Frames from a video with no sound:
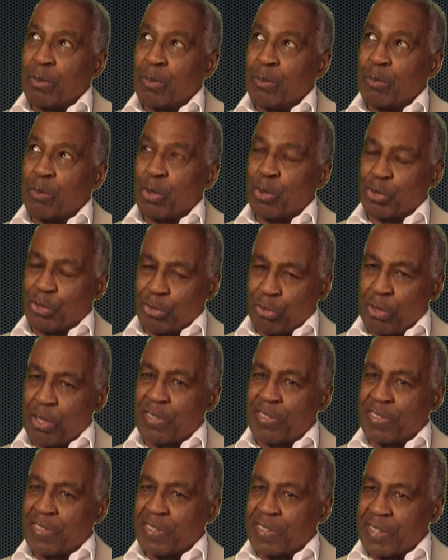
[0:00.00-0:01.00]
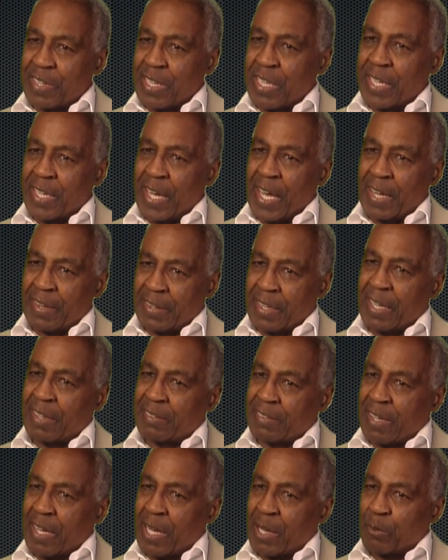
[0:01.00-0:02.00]
most recently at
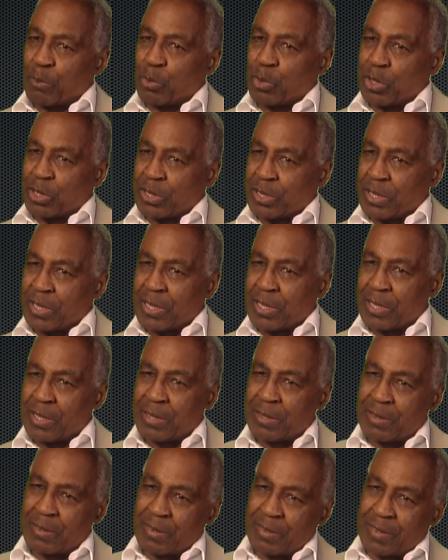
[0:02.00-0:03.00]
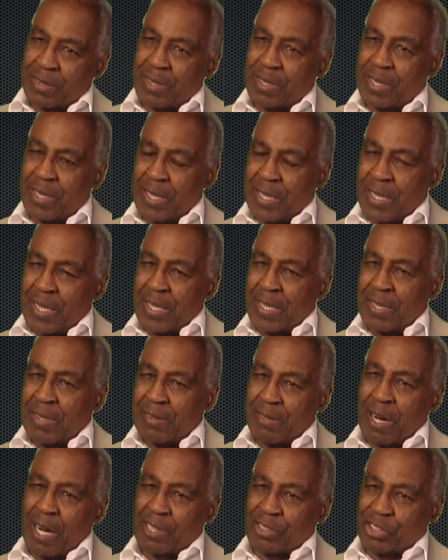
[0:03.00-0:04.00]
that time was uh,
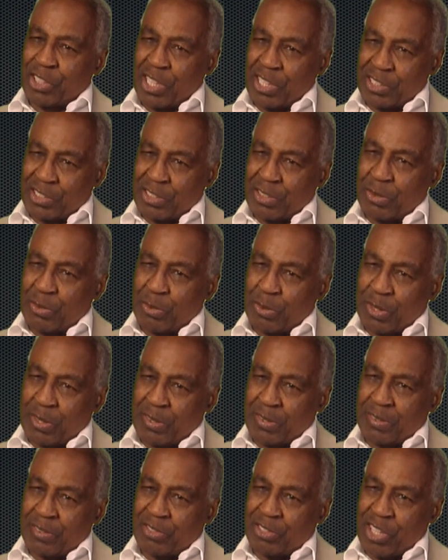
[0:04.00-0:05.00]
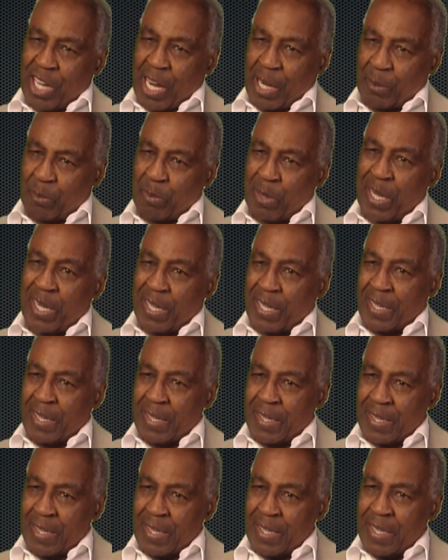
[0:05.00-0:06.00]
Rochester with Jack
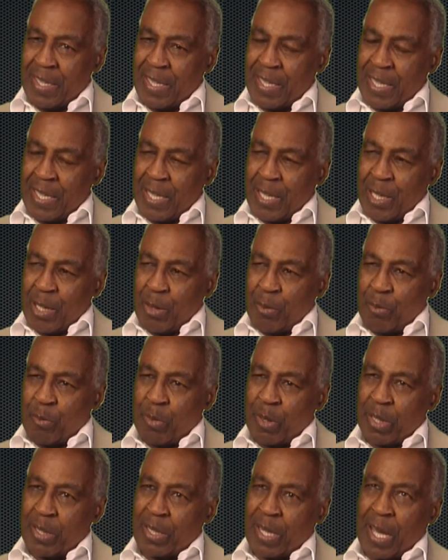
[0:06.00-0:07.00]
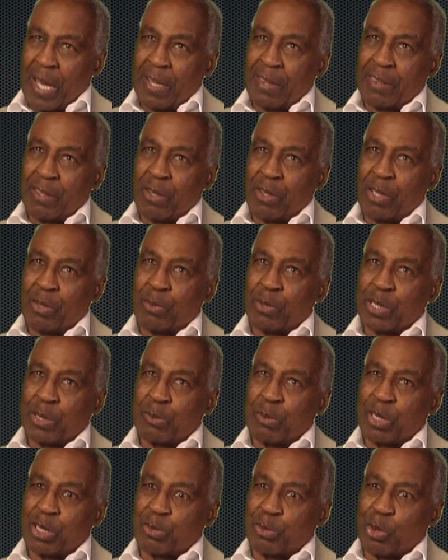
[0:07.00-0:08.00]
Benny. Right. But I thought it was a
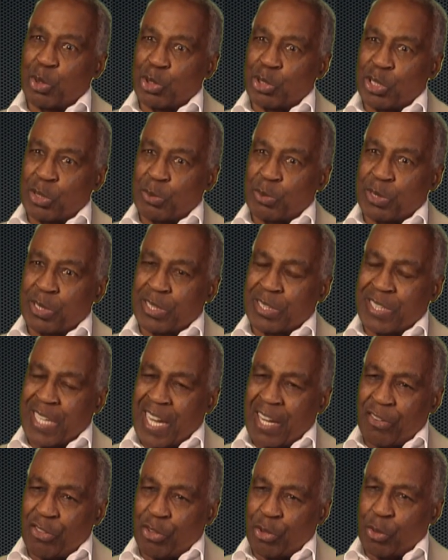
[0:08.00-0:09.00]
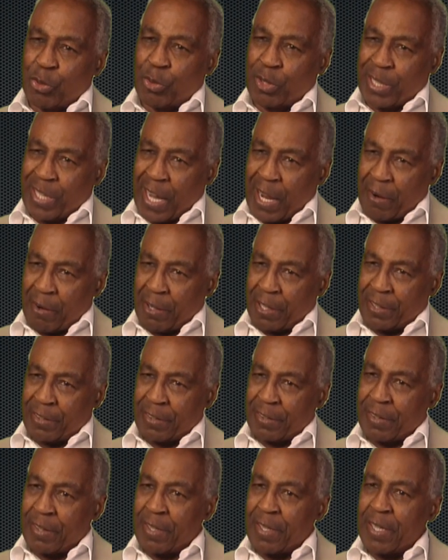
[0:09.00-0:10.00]
much more substantial
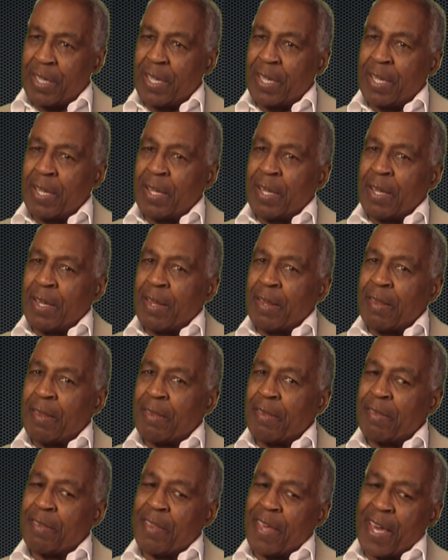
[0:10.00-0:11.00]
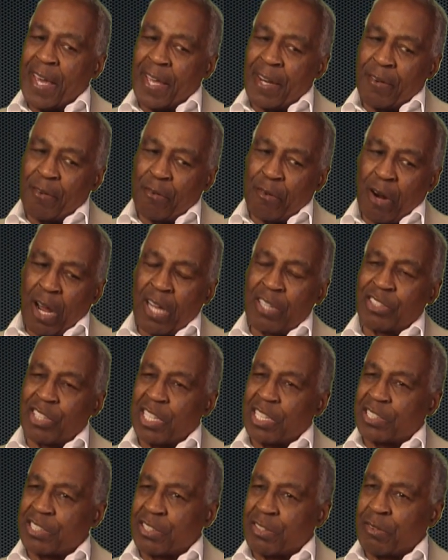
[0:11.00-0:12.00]
character than
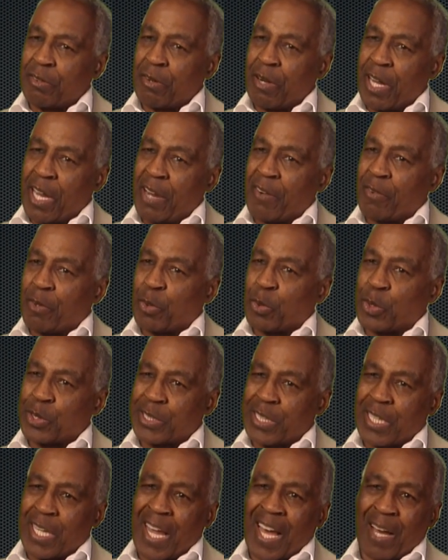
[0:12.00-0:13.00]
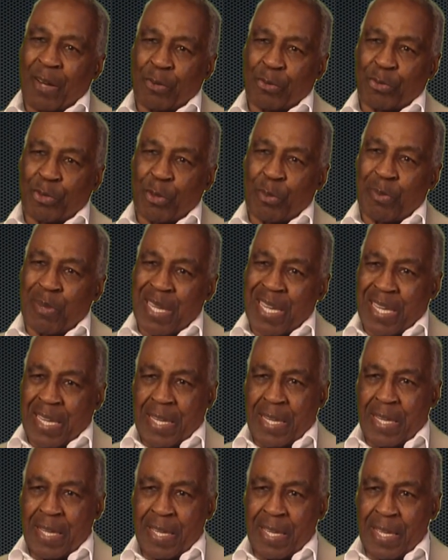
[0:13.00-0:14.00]
Rochester ever was allowed to
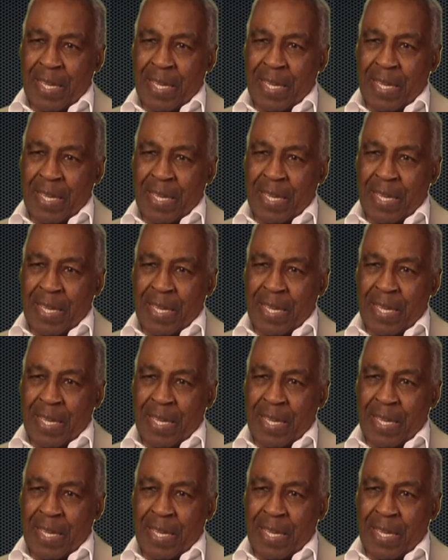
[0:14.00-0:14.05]
be.